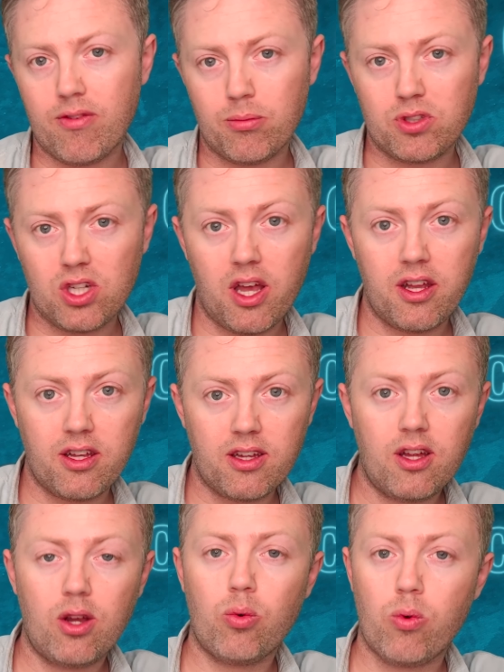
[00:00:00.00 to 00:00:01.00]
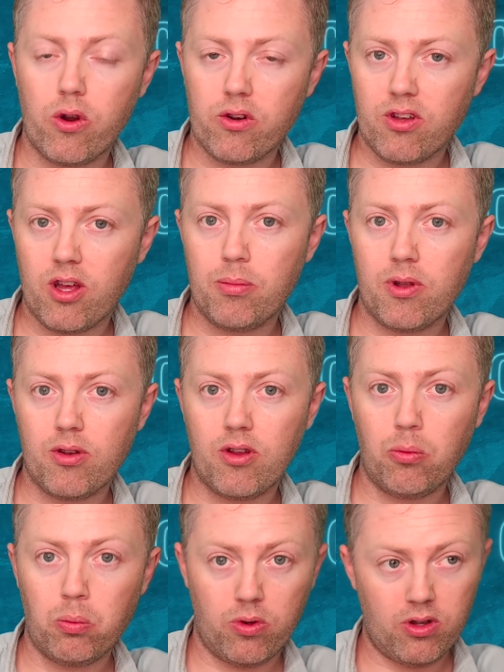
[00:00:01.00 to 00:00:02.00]
from China rocked up and,
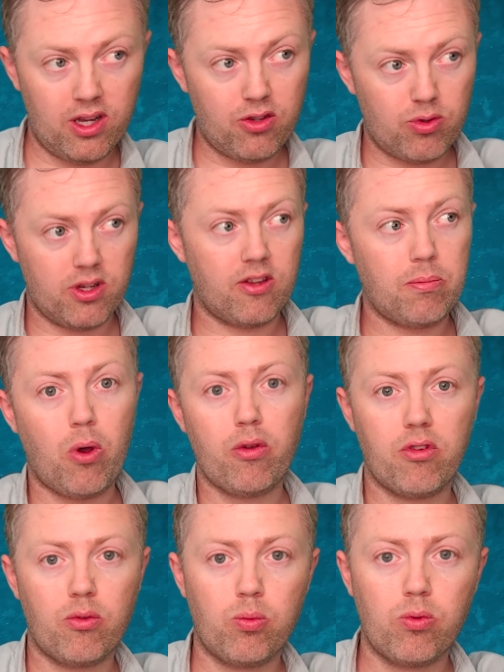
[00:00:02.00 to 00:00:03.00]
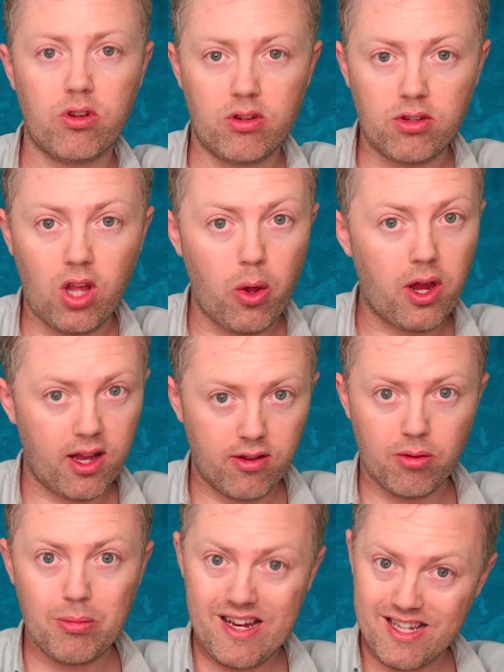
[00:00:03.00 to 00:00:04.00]
and were literally spotted going
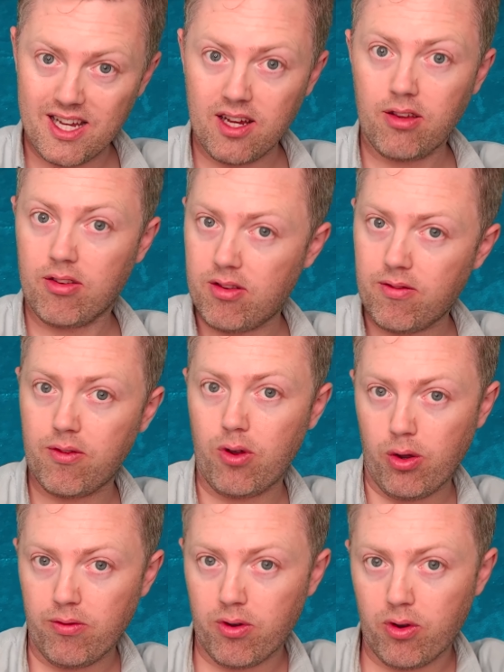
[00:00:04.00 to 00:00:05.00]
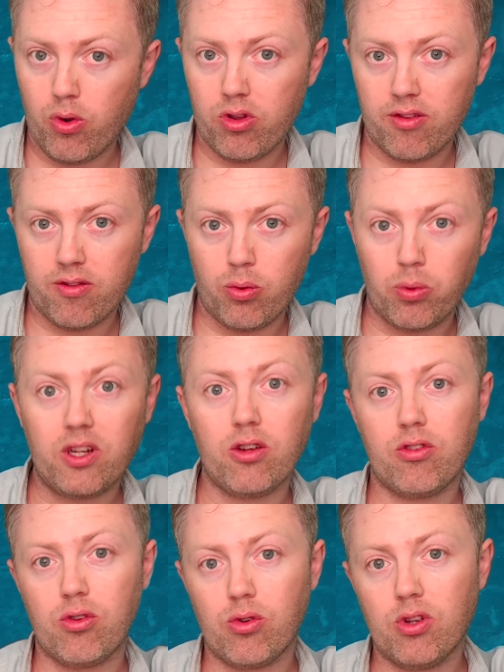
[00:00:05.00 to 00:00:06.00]
into meetings over a course of a week or
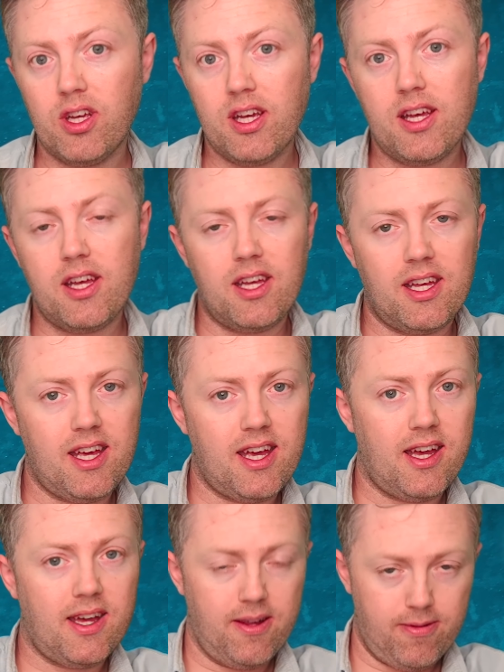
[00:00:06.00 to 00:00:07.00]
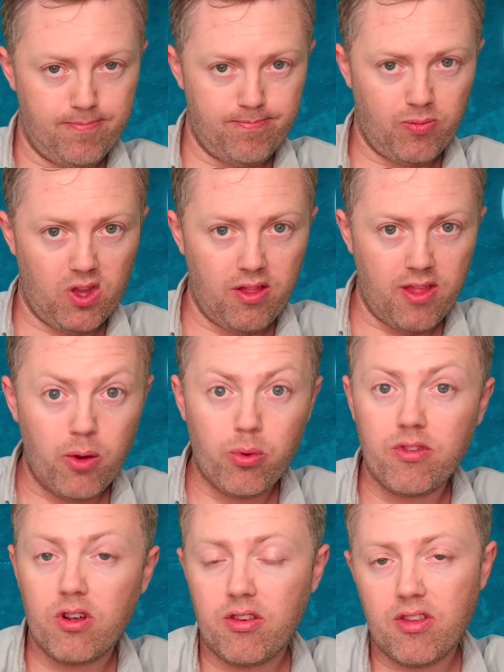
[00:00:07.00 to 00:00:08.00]
two. Uh, they
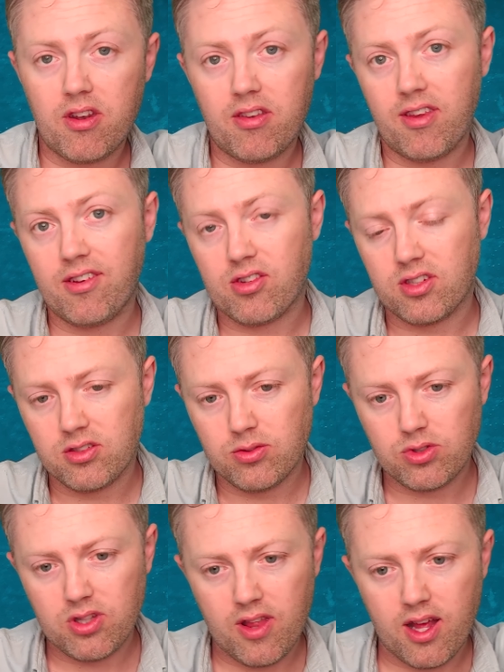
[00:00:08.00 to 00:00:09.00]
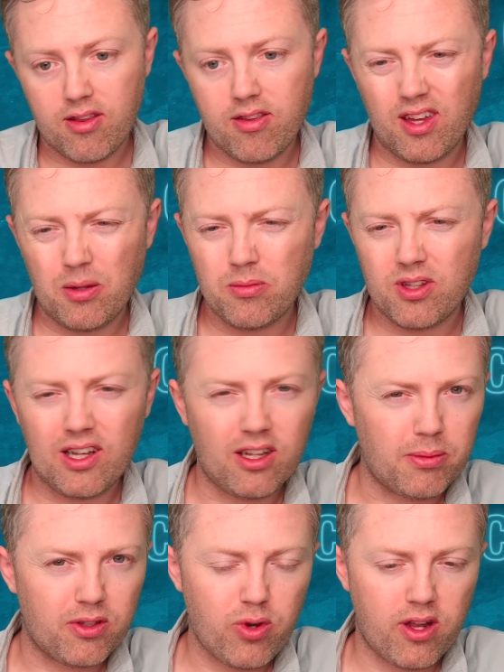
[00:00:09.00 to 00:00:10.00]
reversed the decision. So that seems a little
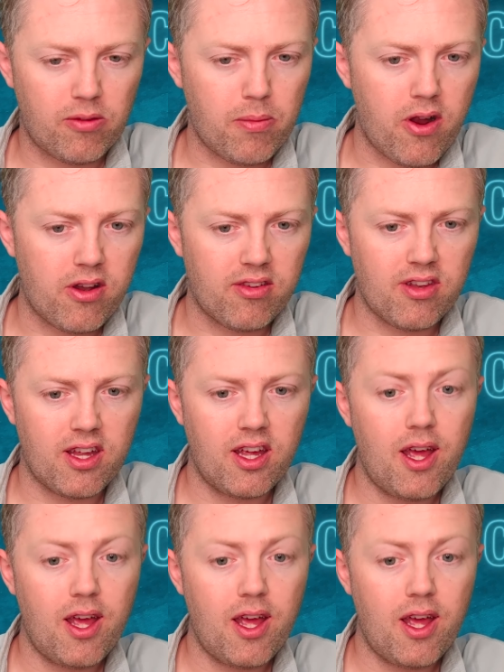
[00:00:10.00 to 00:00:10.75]
bit transparent, doesn't it?